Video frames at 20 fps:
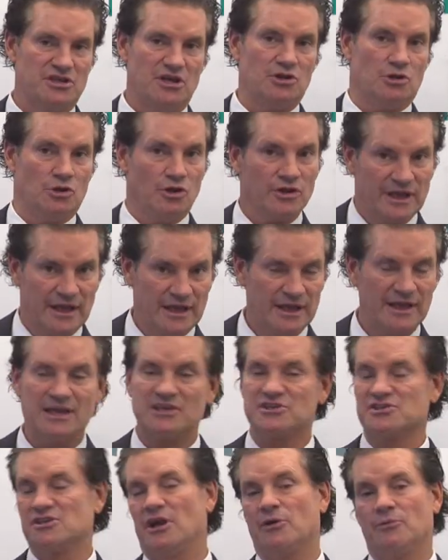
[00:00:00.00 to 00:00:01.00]
looking.
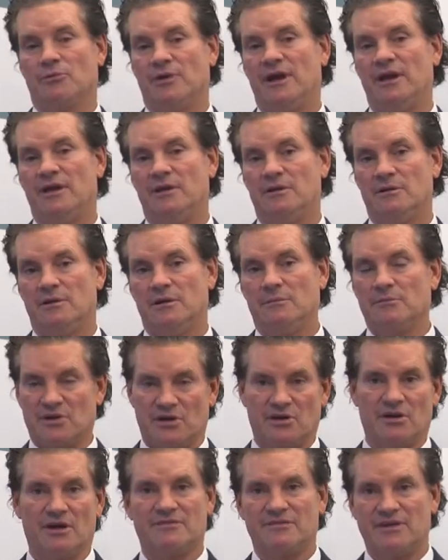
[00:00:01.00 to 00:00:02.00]
It's not right, but
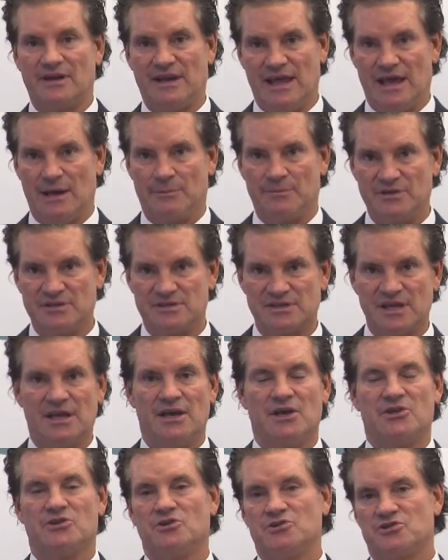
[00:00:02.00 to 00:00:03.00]
it often happens.
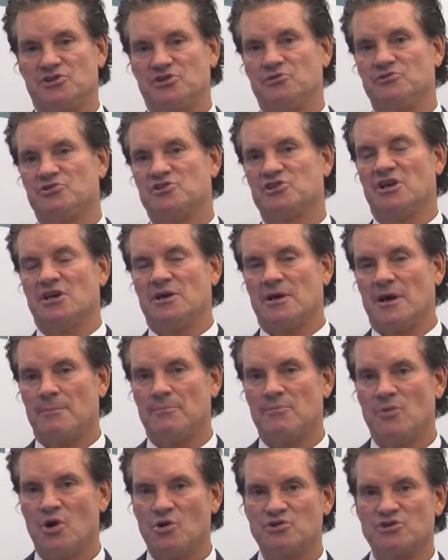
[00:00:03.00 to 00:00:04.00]
There's huge
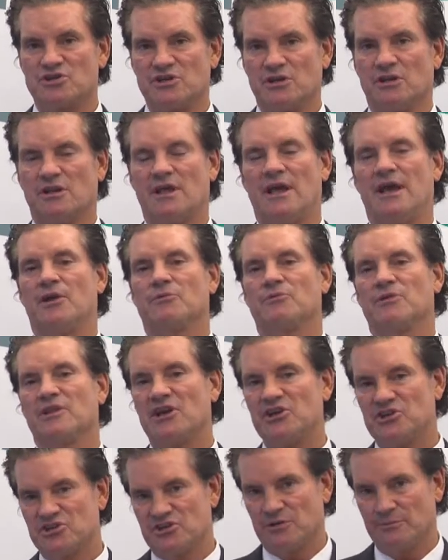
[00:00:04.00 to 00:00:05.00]
emotional and
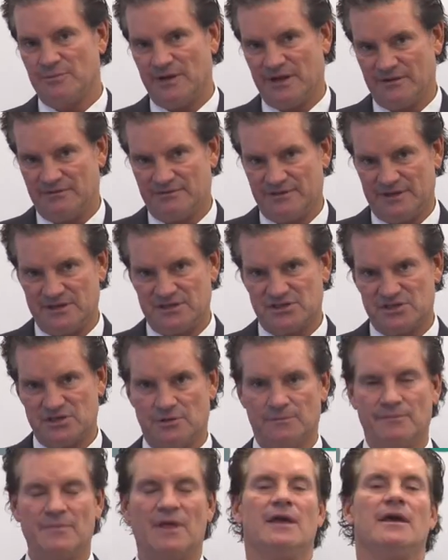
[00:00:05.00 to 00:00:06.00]
relational benefits.
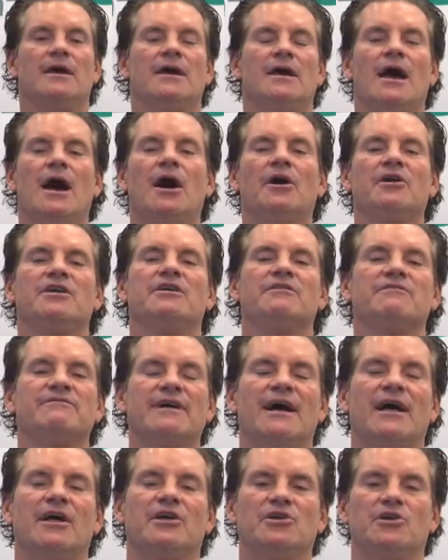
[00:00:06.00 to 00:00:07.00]
So how do you
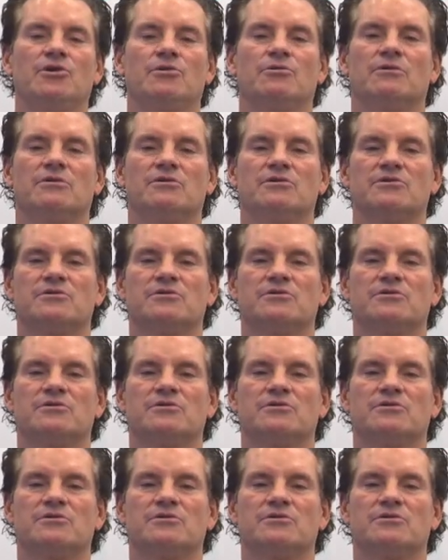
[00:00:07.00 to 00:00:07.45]
value